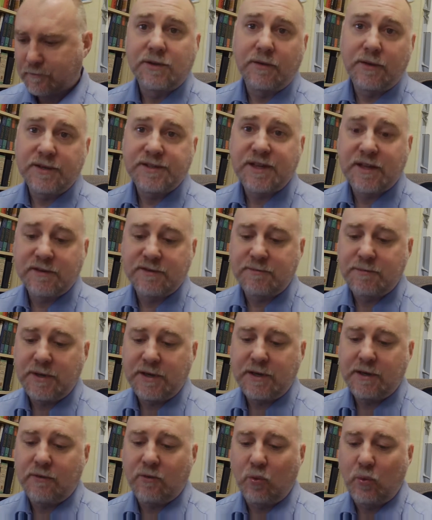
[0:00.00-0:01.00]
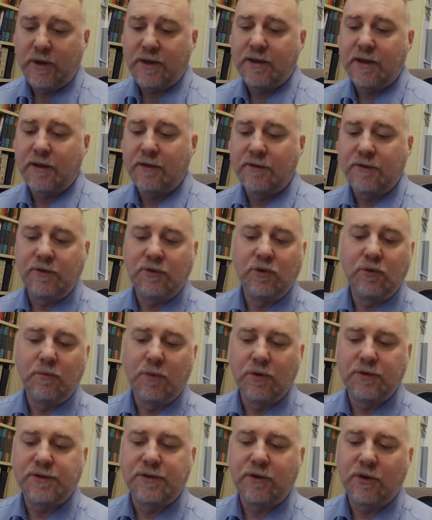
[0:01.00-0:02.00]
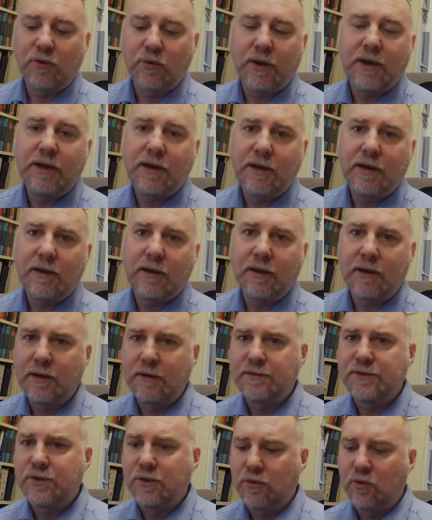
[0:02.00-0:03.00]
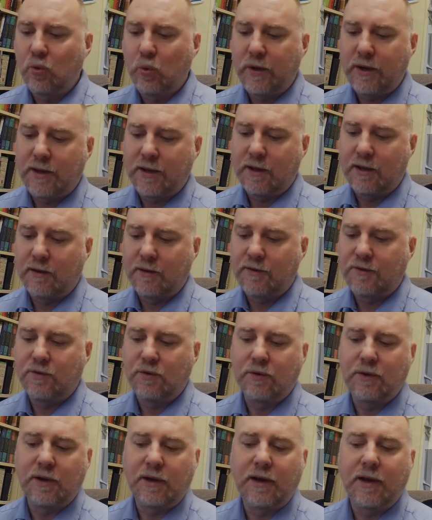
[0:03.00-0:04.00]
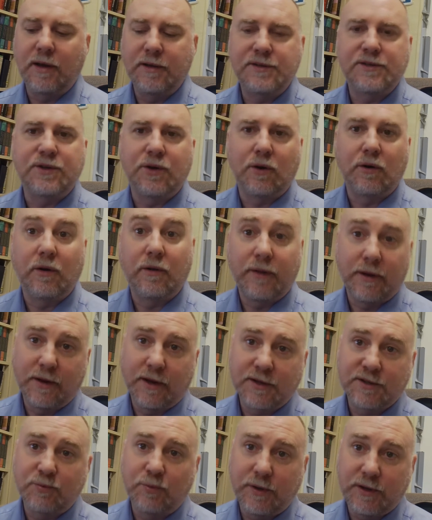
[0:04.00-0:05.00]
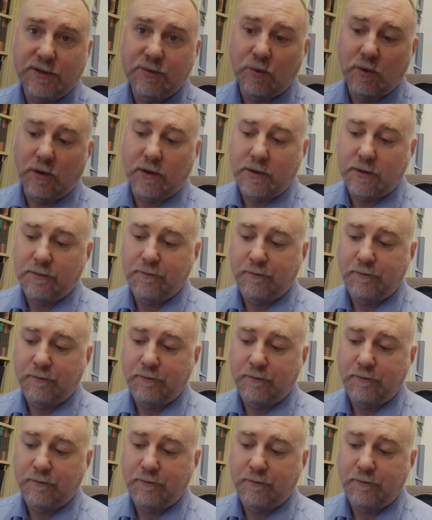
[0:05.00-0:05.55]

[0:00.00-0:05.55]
This gives me the weekend to do most of the grading and gives you the weekend to get a head start on the next week's work.